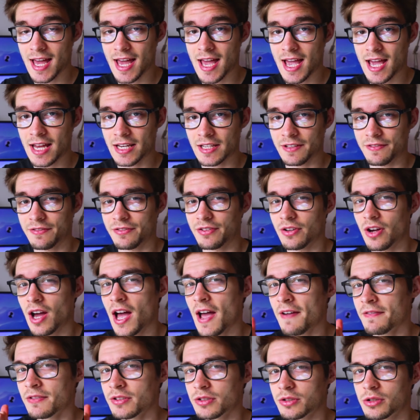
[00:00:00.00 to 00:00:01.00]
And if you
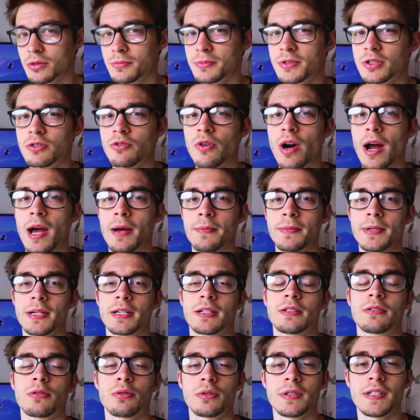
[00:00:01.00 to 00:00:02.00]
haven't subscribed
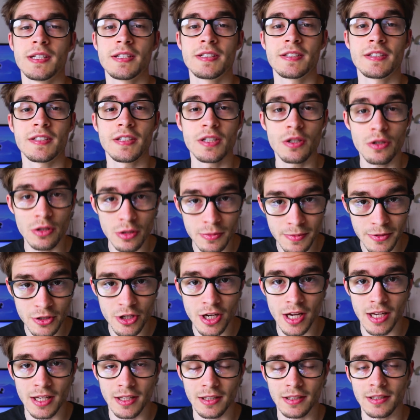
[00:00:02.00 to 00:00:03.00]
to this YouTube
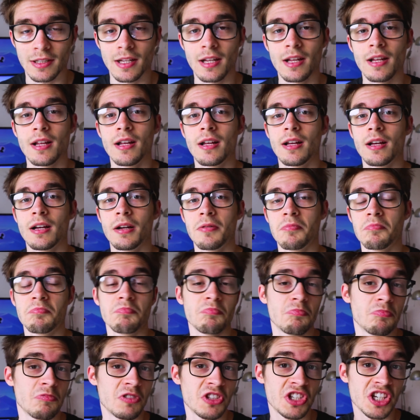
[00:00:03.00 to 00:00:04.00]
channel,
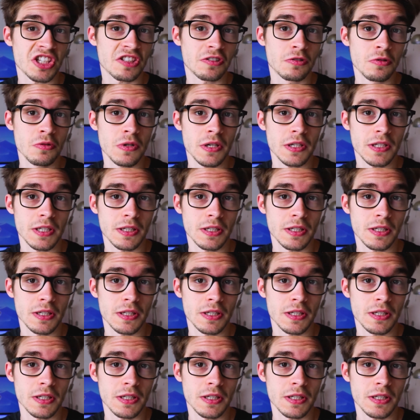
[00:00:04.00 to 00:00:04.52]
just do it.